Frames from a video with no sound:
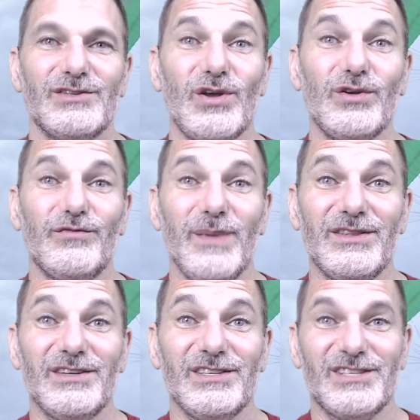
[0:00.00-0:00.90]
So, you've
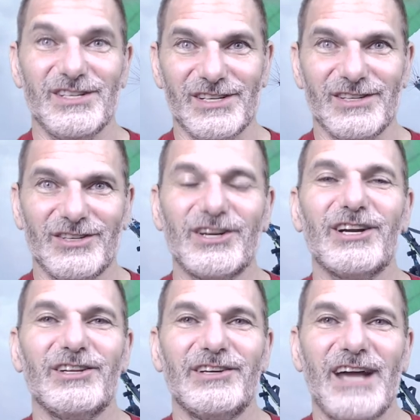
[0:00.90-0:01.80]
made the decision. You're
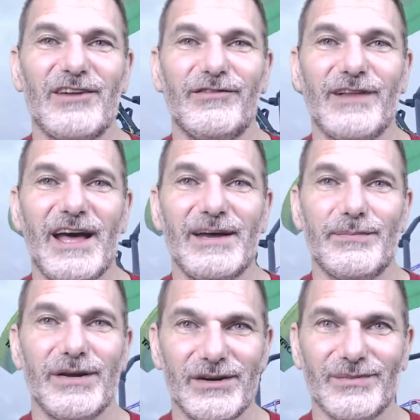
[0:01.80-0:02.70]
going to learn how to fly a
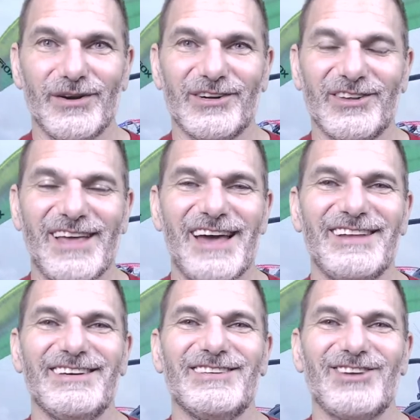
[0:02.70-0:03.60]
paramotor.
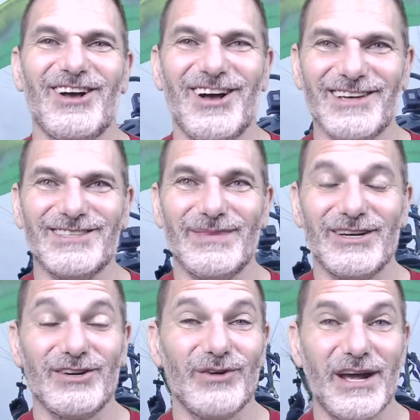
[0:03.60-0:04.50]
That is awesome,
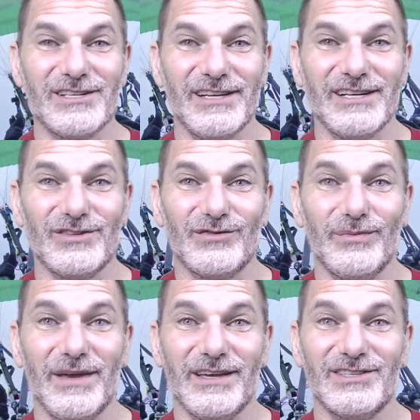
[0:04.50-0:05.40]
and congratulations
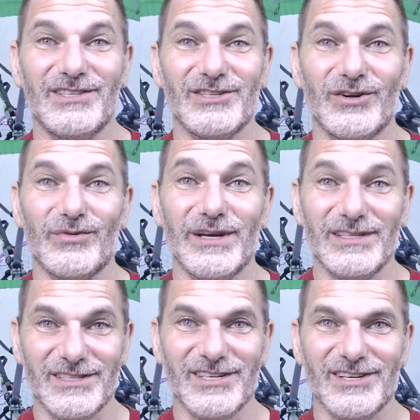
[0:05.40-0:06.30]
for making such a great
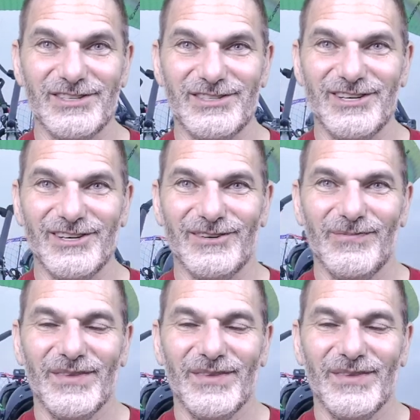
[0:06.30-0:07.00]
decision, too.